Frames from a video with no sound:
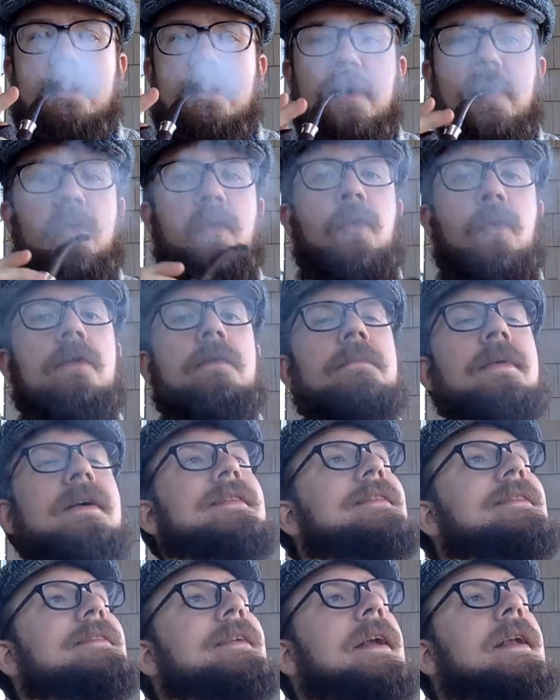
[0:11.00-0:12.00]
cool
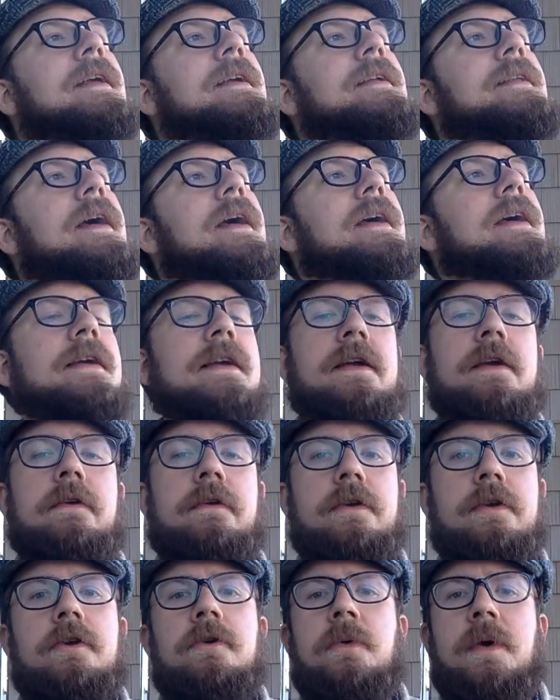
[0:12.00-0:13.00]
but sunny day
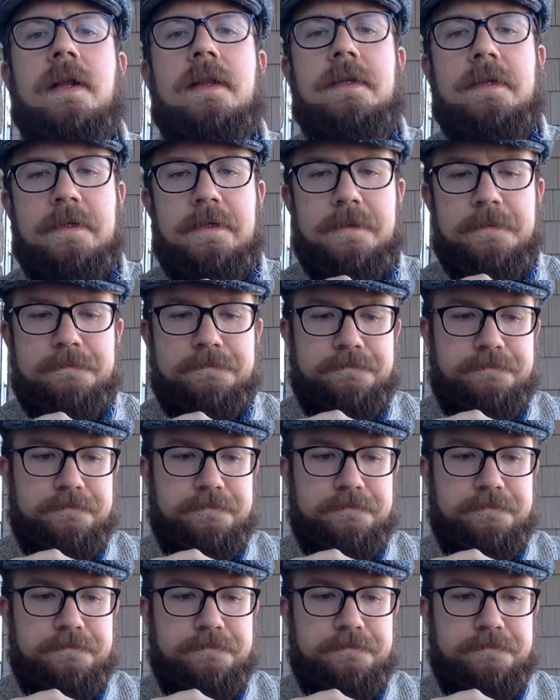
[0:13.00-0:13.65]
here in New England.